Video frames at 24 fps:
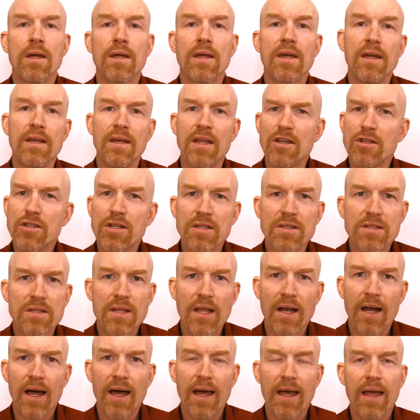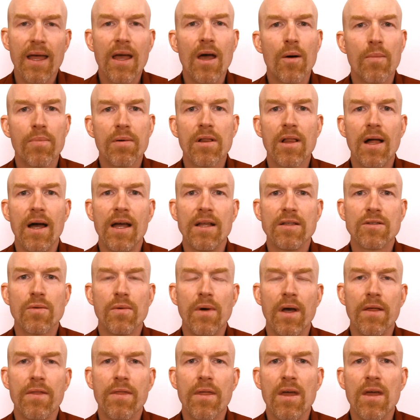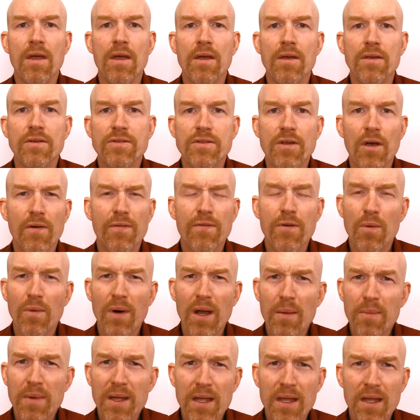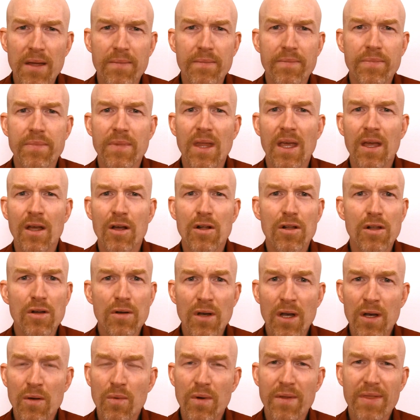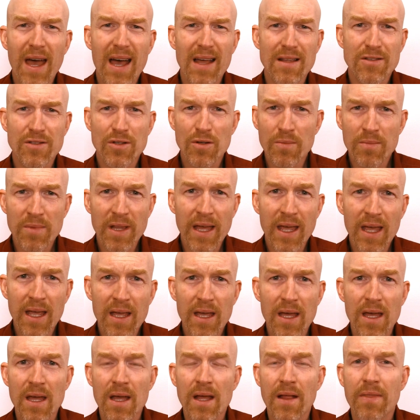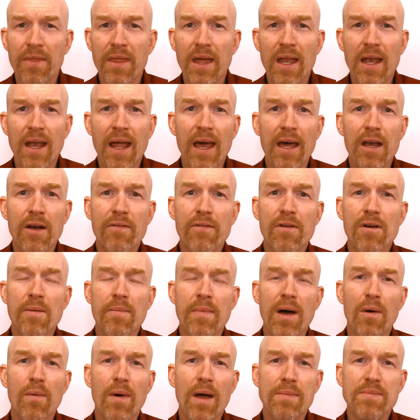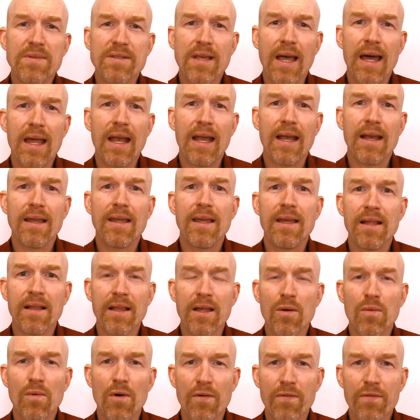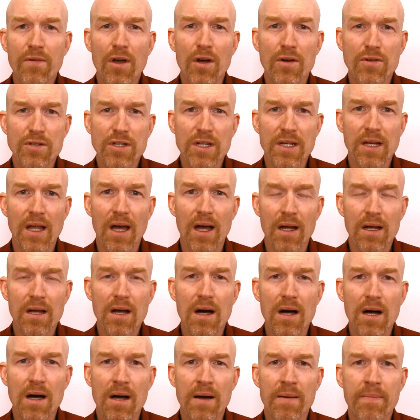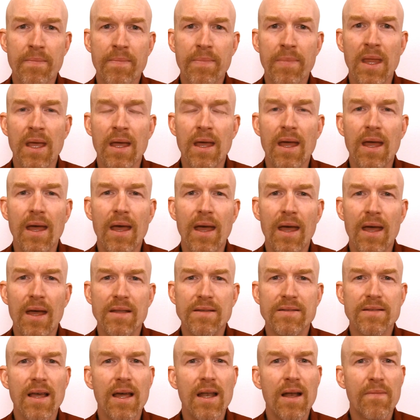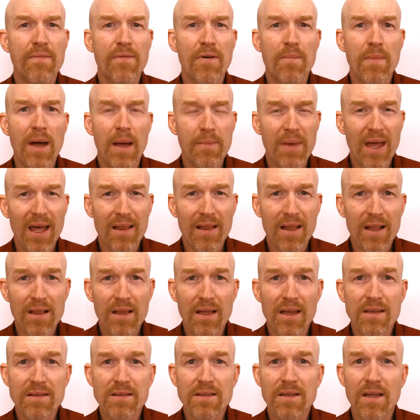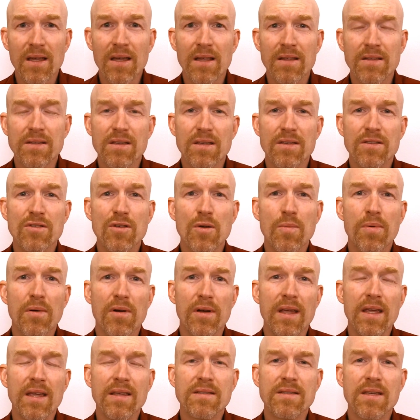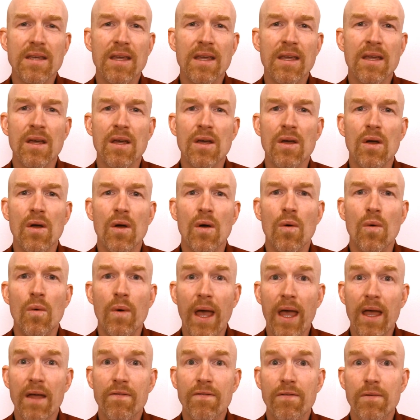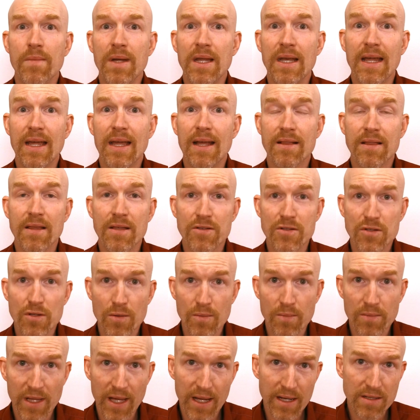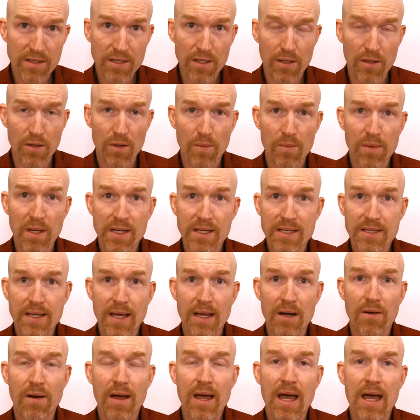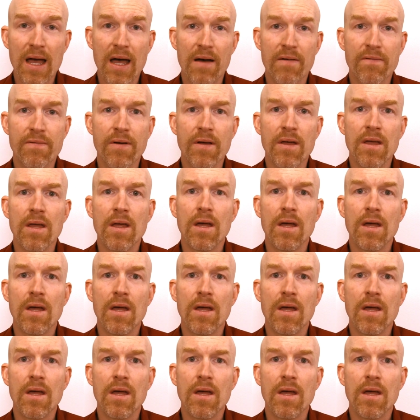conditions that I help clients with. So if you want to be included with that Zoom link, then head over to my website at healingwolfcoaching.com and sign up for my mailing list. It's a super easy way for me to get the Zoom link to you because I don't have